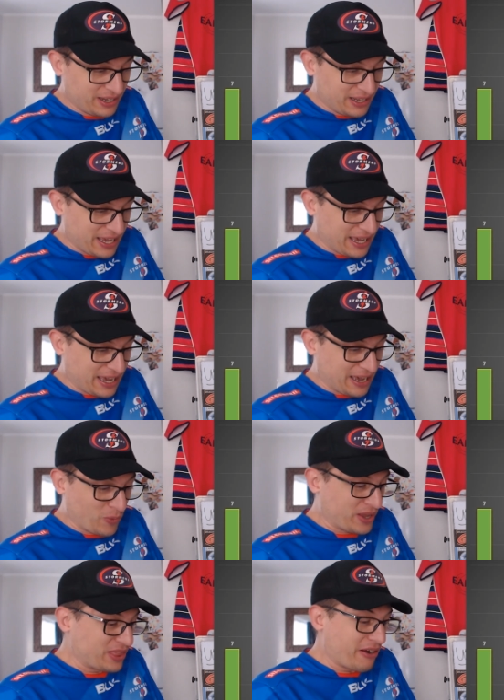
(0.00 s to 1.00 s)

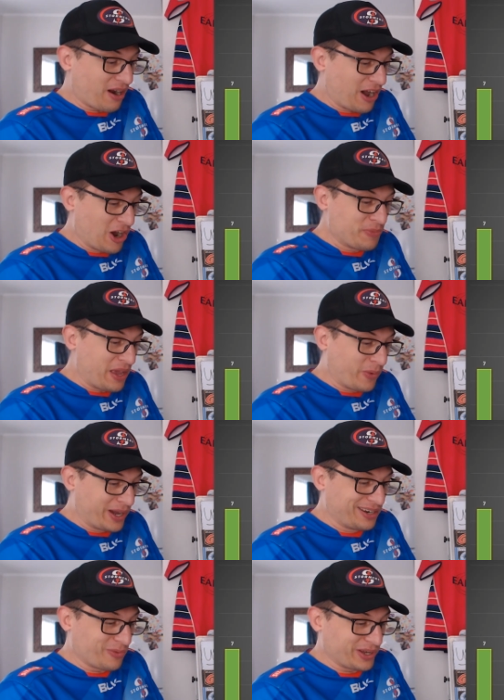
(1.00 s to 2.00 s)
When they're at home, they
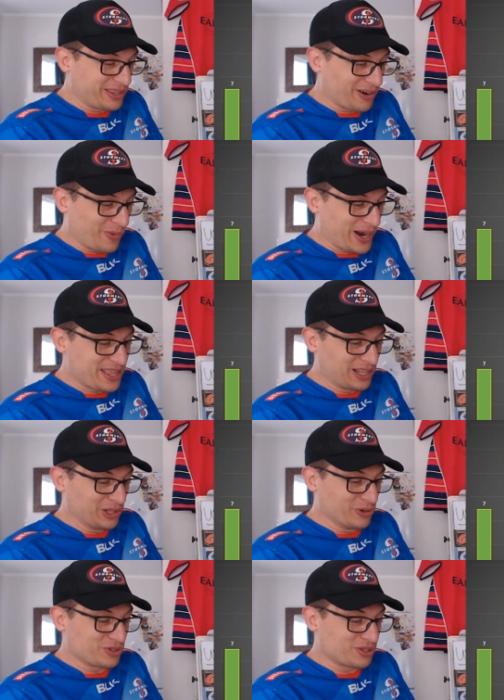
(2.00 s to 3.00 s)
win. When they're away, they
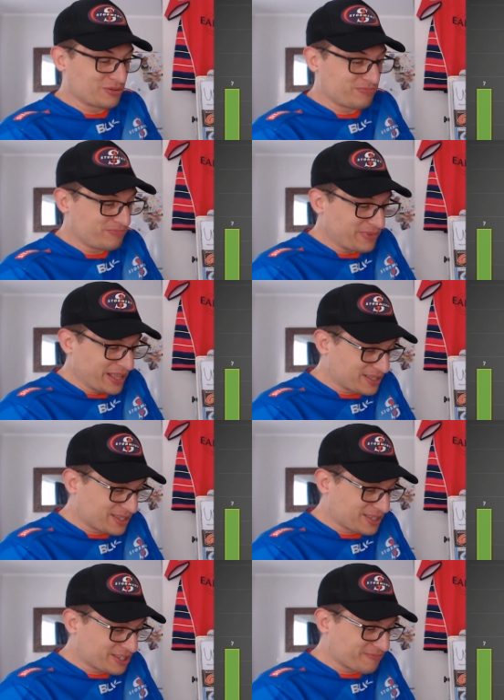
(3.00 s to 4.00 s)
lose.
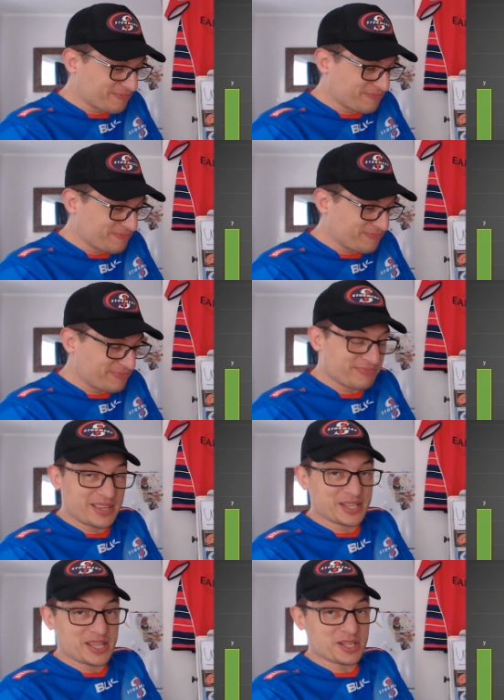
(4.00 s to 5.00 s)
That's
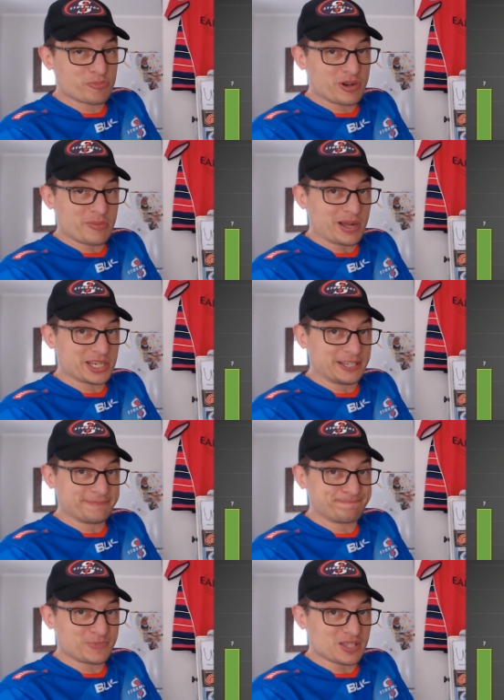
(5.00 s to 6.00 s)
pretty much
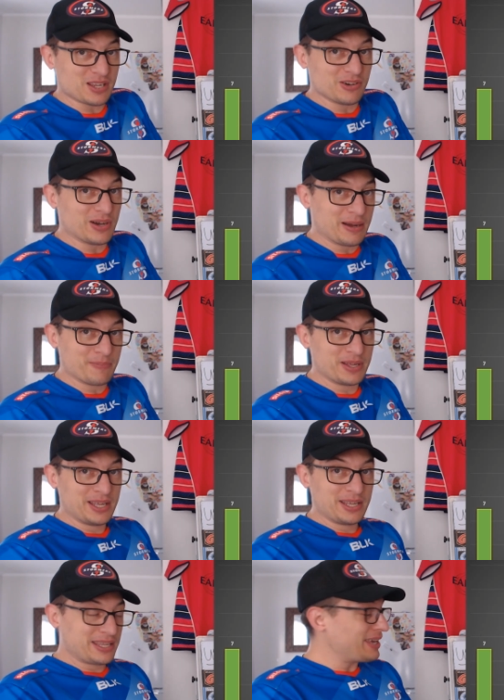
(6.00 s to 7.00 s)
it. So,
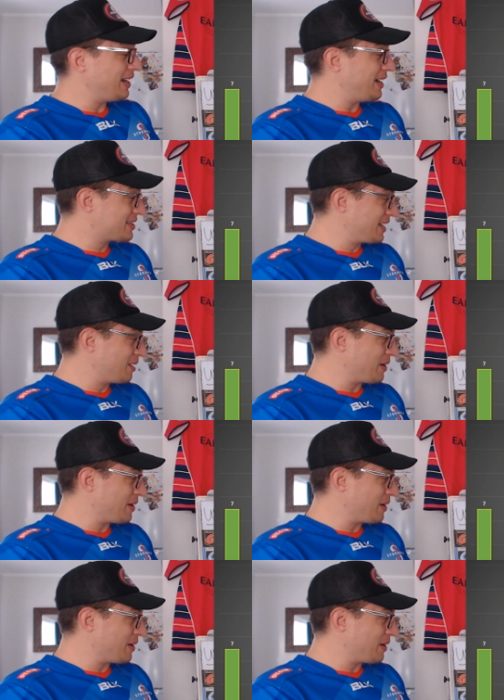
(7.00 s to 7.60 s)
yeah, it's going to be an